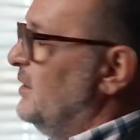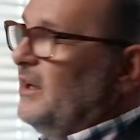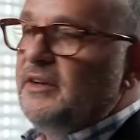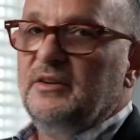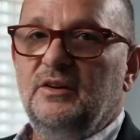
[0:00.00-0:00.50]
that
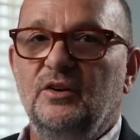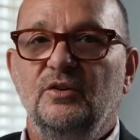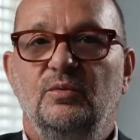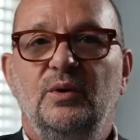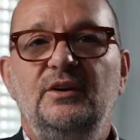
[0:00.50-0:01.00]
has a lot
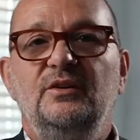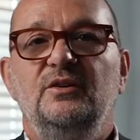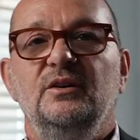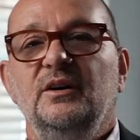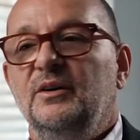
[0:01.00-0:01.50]
of wind
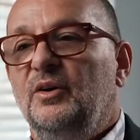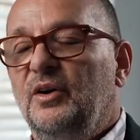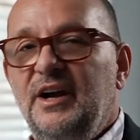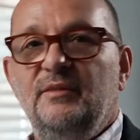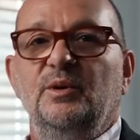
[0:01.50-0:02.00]
or
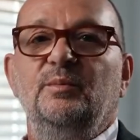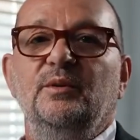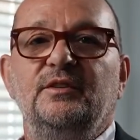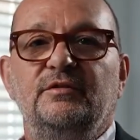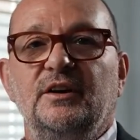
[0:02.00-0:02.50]
air
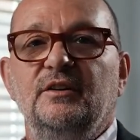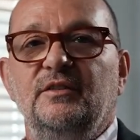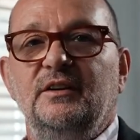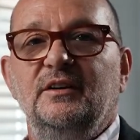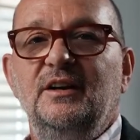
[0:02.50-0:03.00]
movement in front of
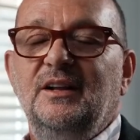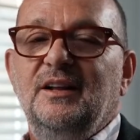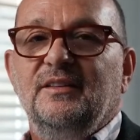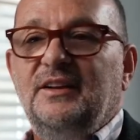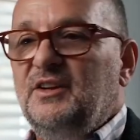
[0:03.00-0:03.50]
it,
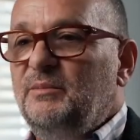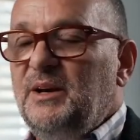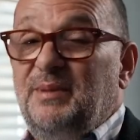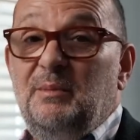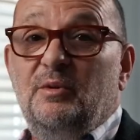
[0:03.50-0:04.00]
that's going to
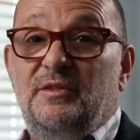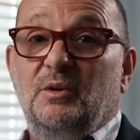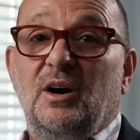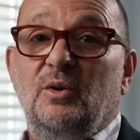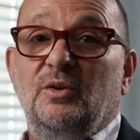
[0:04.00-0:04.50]
make people feel
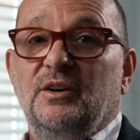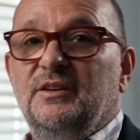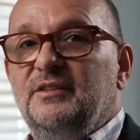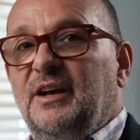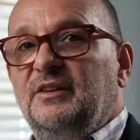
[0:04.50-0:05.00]
colder. It
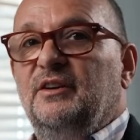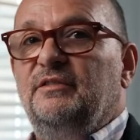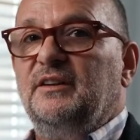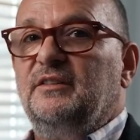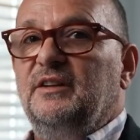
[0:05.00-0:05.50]
doesn't actually
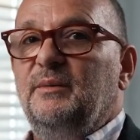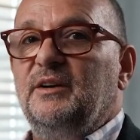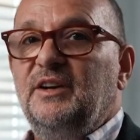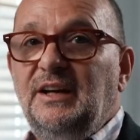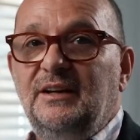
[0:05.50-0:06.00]
affect the amount
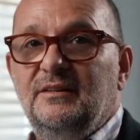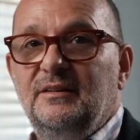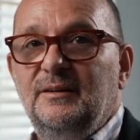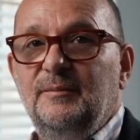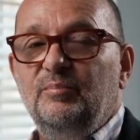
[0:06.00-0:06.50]
of heat,
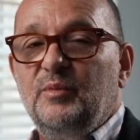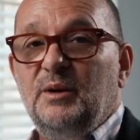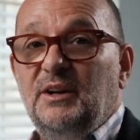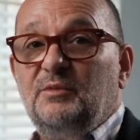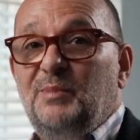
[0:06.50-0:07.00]
but it
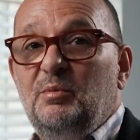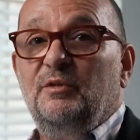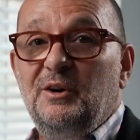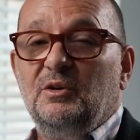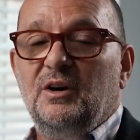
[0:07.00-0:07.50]
makes people
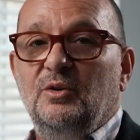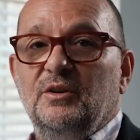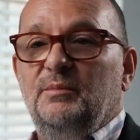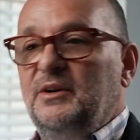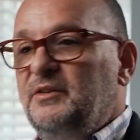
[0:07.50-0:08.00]
feel colder
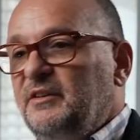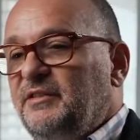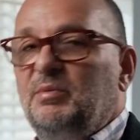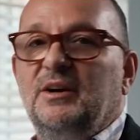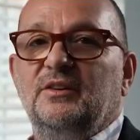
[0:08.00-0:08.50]
because it
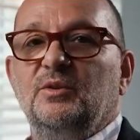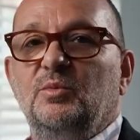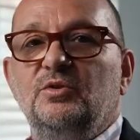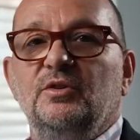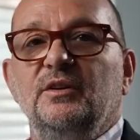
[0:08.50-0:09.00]
evaporates the
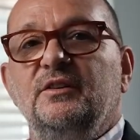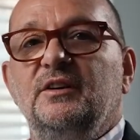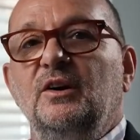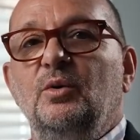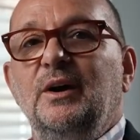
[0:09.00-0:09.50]
water on their
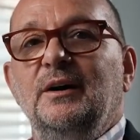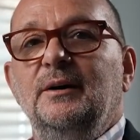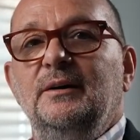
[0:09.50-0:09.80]
skin quicker.